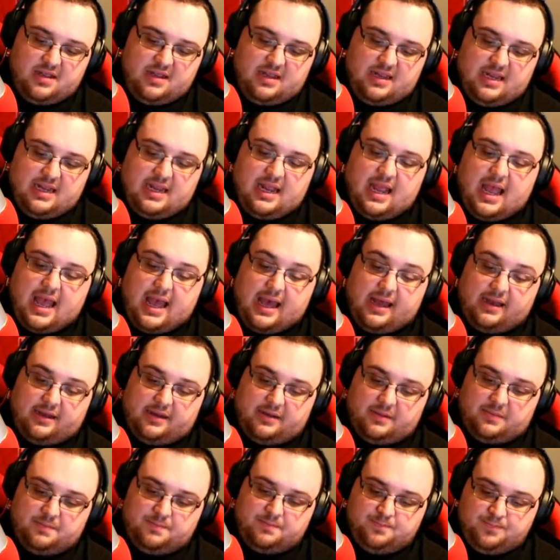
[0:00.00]
He
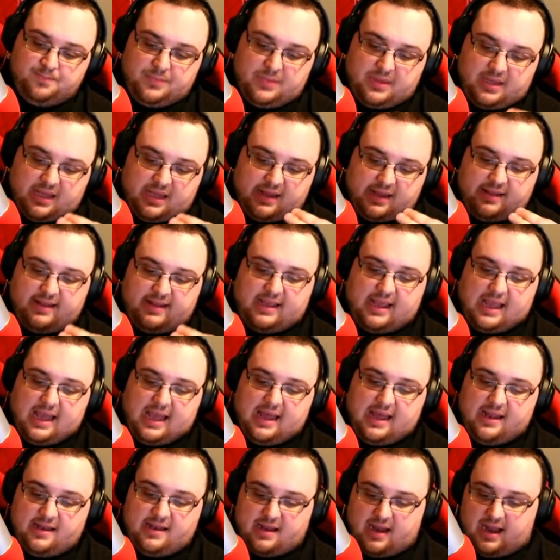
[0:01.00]
added, in the
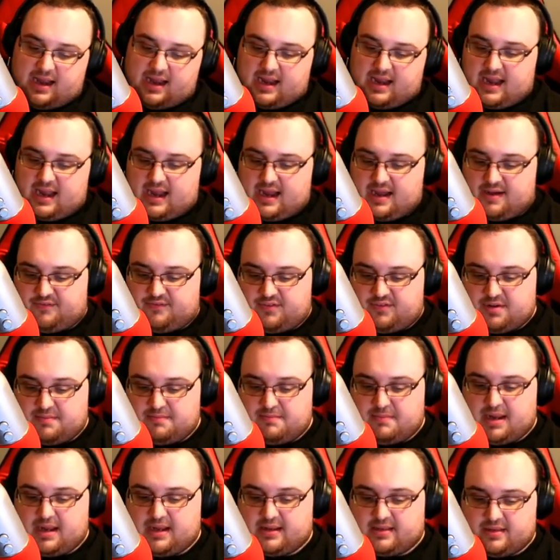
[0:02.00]
end, I have to
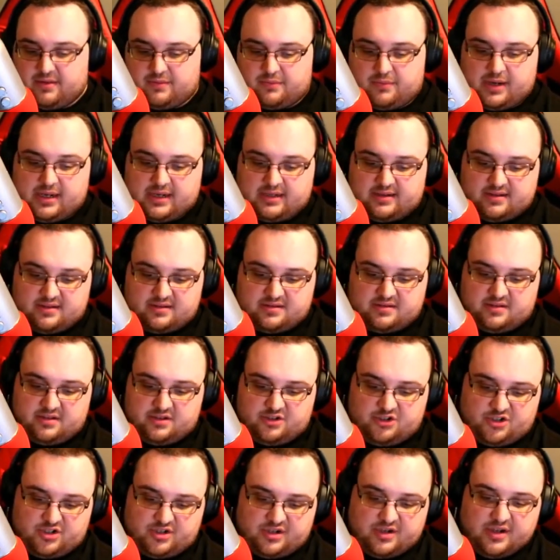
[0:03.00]
make the right
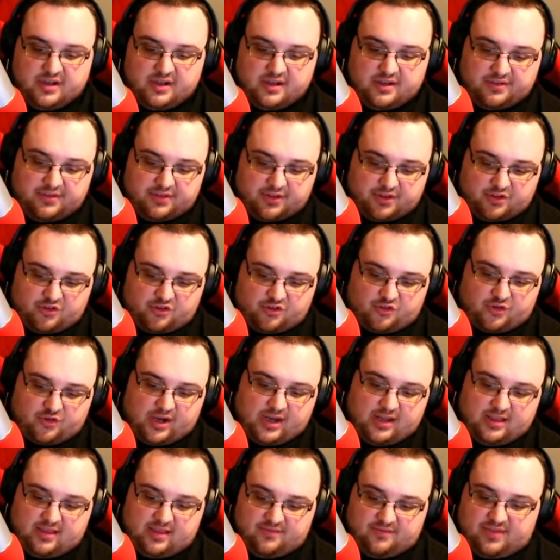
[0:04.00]
decision. The
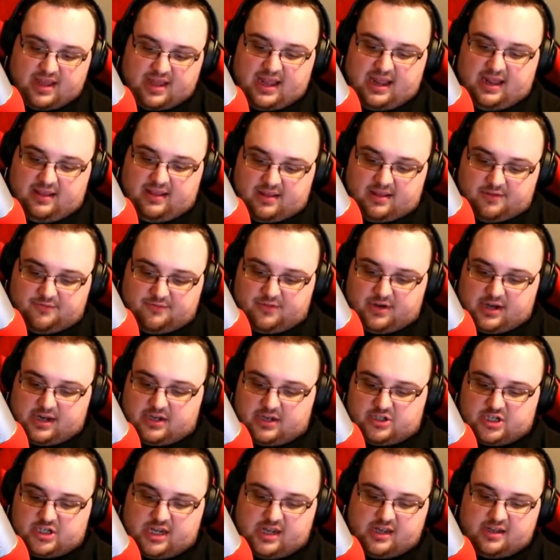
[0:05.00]
strength of the Halo
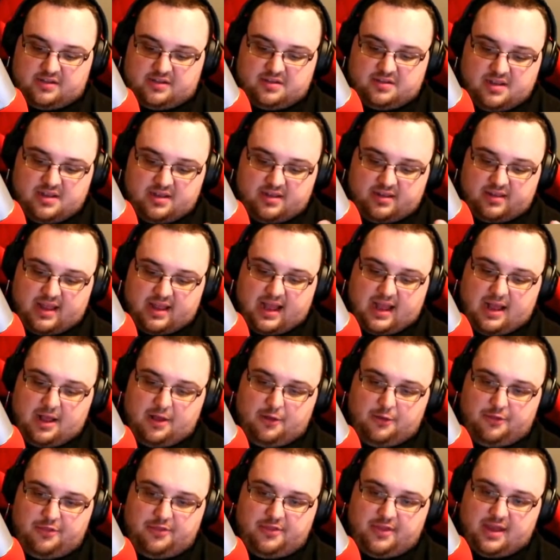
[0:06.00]
franchise, the
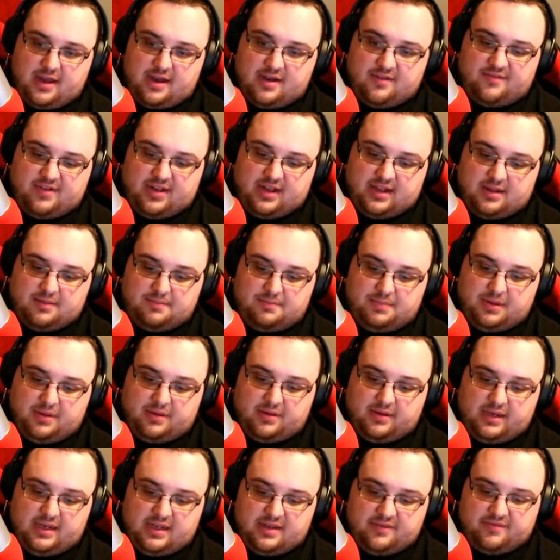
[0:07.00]
health and
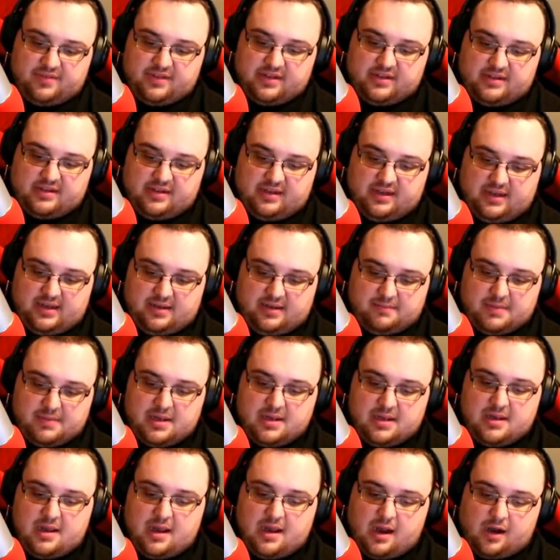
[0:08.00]
availability of the team
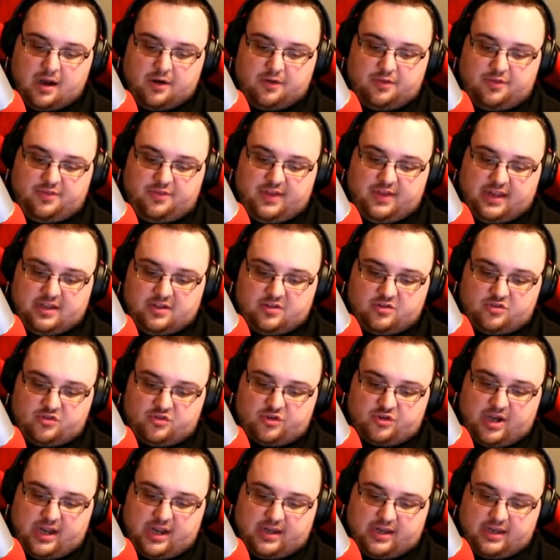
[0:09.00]
are things
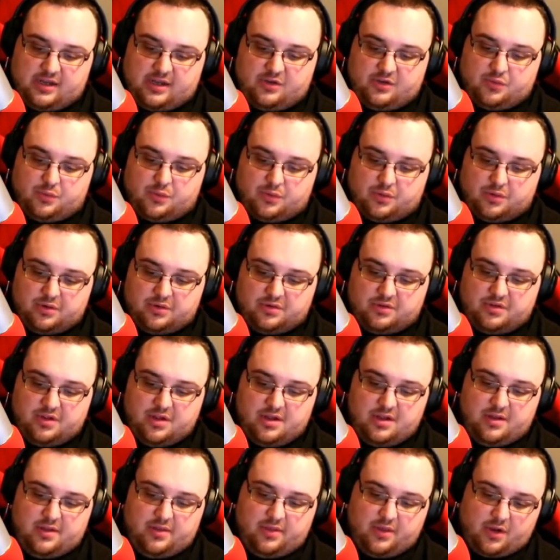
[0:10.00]
tracking towards
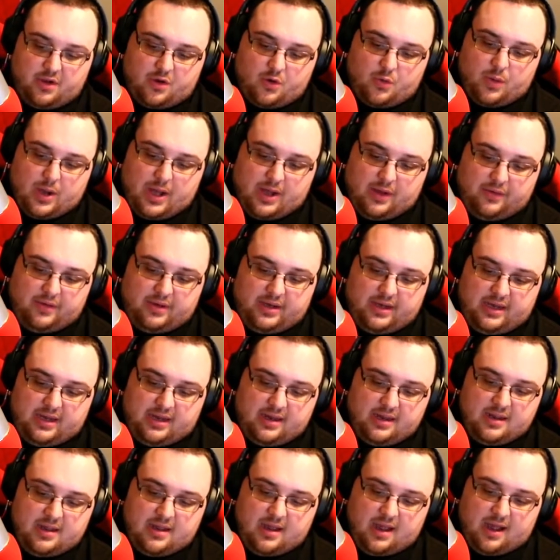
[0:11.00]
the
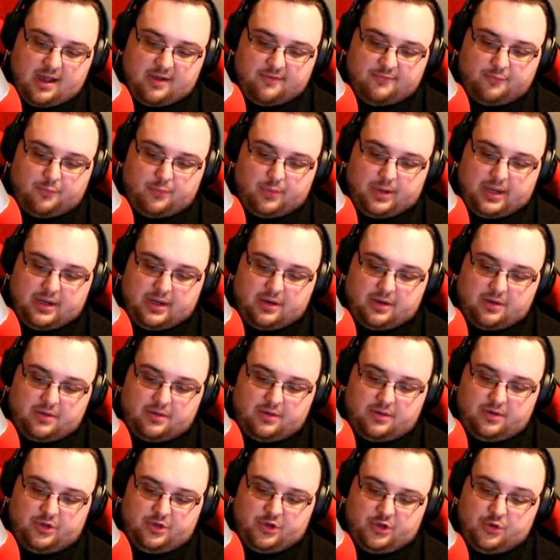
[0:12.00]
quality of where
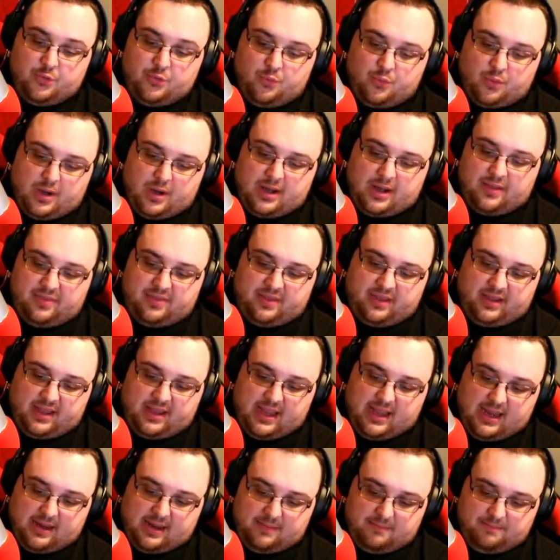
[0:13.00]
you want the
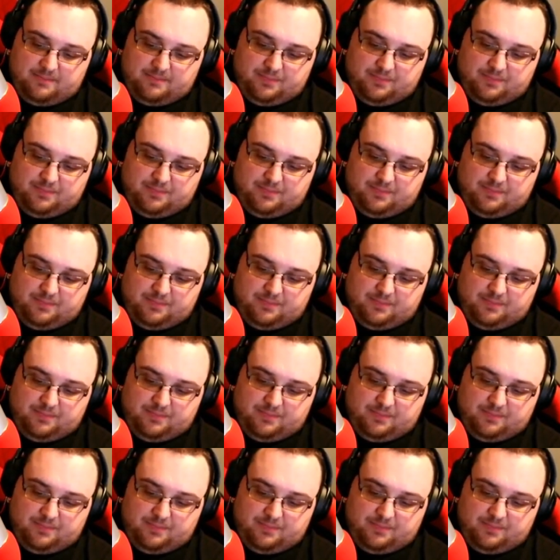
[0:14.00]
game.